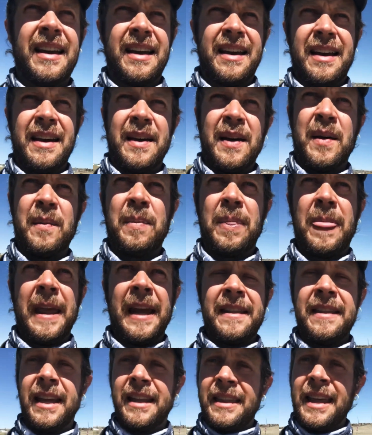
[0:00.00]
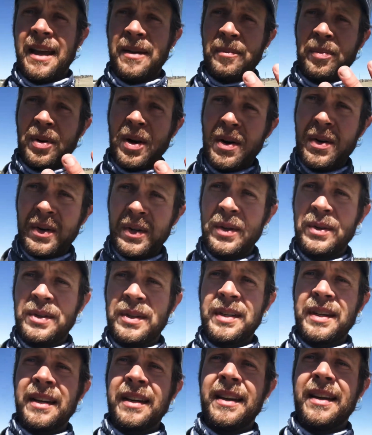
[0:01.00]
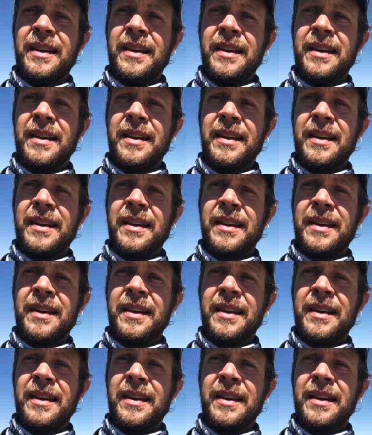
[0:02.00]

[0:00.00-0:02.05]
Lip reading: And then that produce,